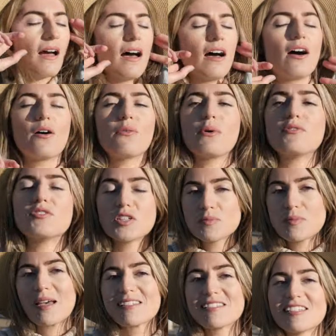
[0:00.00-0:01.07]
Uh, we've just
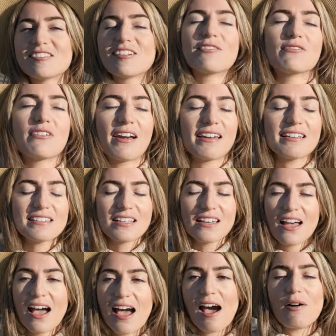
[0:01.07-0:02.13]
passed the sunrise,
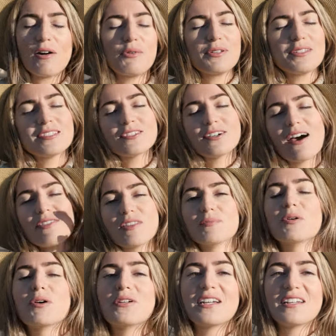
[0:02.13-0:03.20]
however we still have the
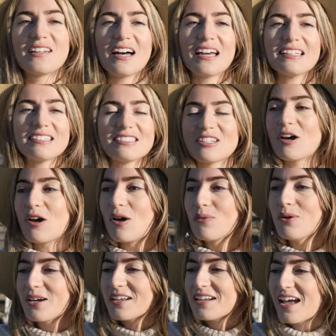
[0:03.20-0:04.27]
morning light, so
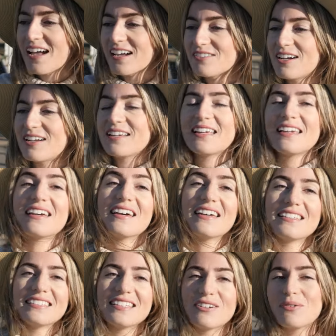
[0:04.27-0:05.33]
we're going to hang around here
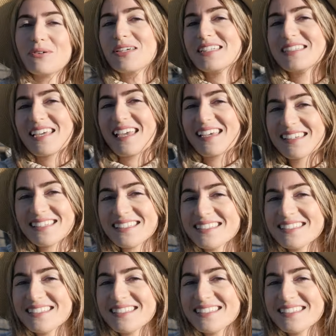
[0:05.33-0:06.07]
and see what we can take.